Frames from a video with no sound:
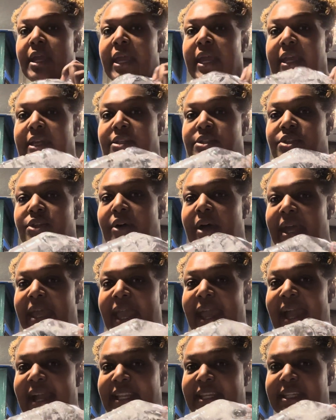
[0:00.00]
And so I
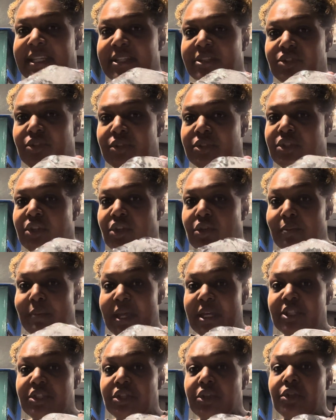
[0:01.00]
added it to it. So you
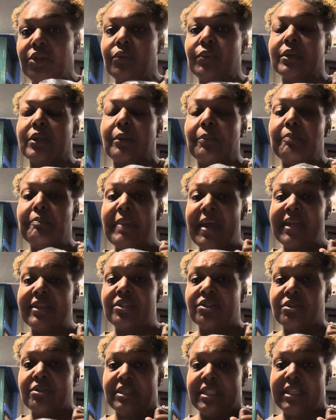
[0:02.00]
make sure you want to
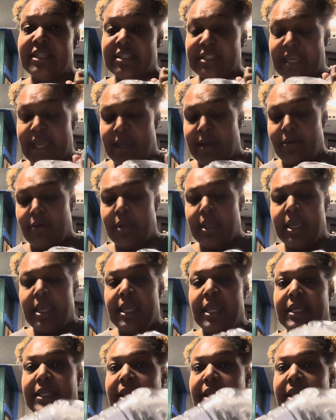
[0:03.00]
measure this out. And